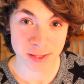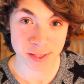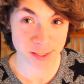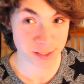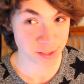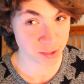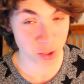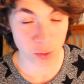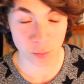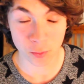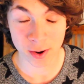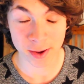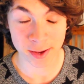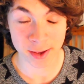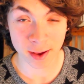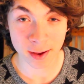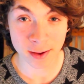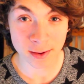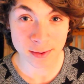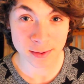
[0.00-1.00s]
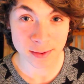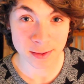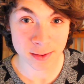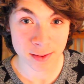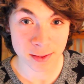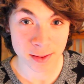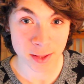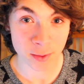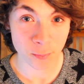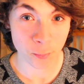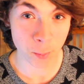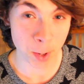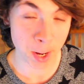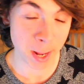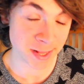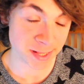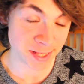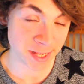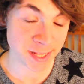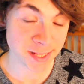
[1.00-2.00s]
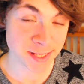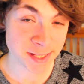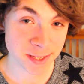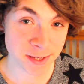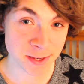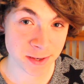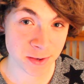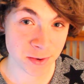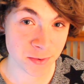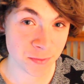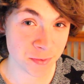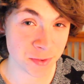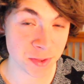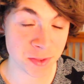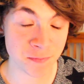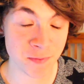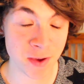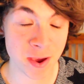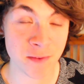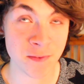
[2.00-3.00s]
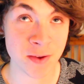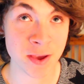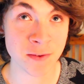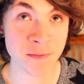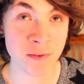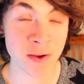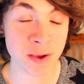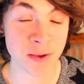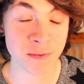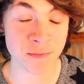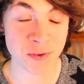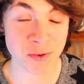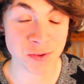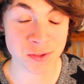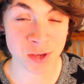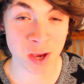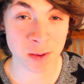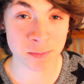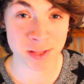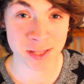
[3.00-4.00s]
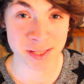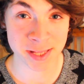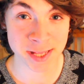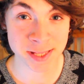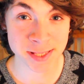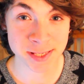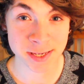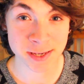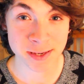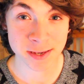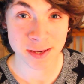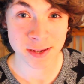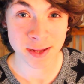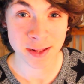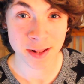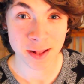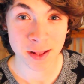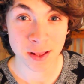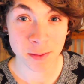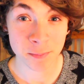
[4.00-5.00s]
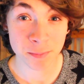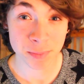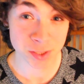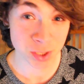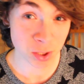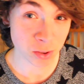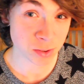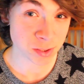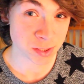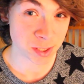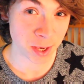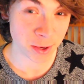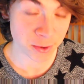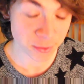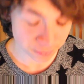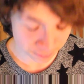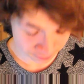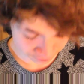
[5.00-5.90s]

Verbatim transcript: it's not where I cut, well I did, for the very very very few times I did, but also